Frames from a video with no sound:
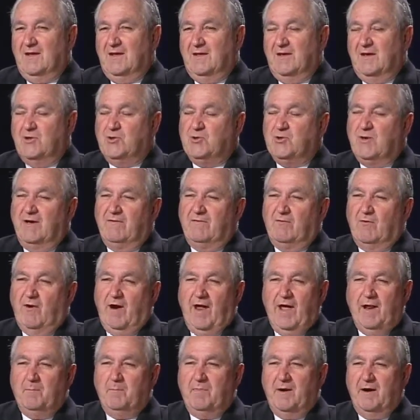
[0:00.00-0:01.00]
Did you have
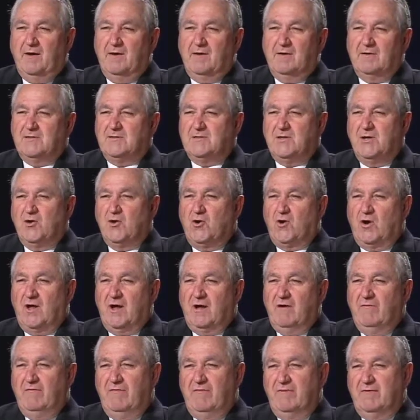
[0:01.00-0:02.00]
grandparents in your
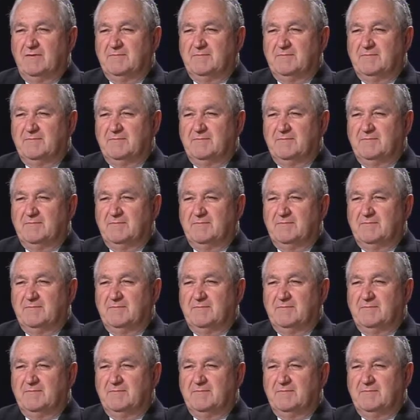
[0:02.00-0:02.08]
life?